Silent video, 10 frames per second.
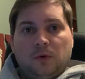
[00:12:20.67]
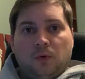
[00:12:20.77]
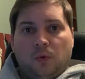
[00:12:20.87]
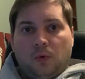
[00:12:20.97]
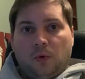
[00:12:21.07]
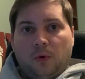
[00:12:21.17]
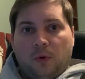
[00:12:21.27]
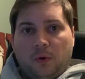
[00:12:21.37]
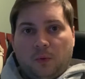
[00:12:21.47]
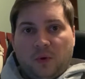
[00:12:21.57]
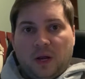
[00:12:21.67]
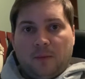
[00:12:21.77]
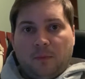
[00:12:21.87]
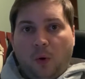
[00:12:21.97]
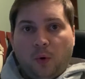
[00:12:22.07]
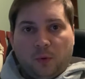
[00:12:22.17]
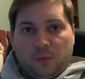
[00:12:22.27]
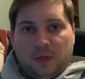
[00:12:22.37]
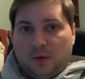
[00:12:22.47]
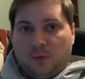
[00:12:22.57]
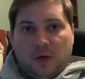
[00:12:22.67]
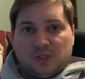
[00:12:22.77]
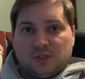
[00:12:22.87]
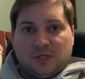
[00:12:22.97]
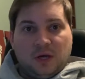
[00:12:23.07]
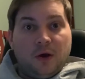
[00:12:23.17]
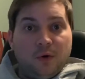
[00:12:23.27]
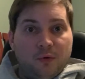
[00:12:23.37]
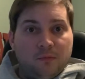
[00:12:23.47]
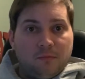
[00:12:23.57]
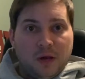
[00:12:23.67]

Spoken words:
or when I'm in a rush to get home